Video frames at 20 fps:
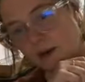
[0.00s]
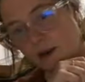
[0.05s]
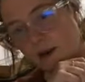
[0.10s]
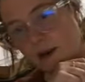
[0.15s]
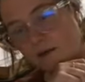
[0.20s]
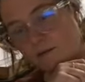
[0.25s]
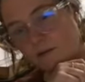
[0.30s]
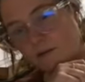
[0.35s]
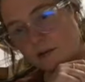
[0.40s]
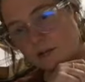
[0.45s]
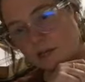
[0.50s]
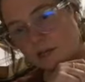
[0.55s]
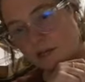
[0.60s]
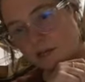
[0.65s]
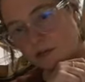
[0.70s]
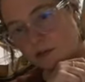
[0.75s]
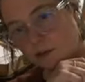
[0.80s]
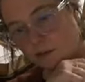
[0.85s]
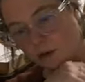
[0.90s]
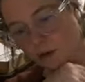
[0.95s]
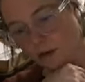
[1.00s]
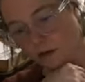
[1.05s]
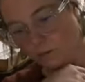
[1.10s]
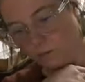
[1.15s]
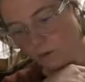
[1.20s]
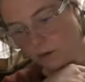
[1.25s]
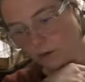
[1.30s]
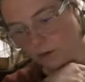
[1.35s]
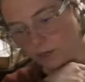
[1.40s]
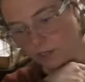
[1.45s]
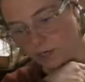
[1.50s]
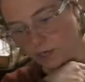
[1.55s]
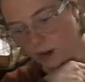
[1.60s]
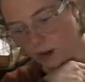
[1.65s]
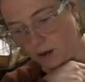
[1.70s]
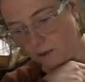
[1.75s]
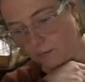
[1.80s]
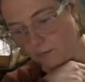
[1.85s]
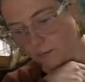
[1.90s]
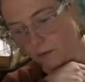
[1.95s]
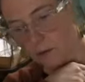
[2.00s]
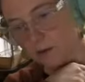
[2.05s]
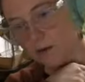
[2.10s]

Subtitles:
I ever did during a workshop,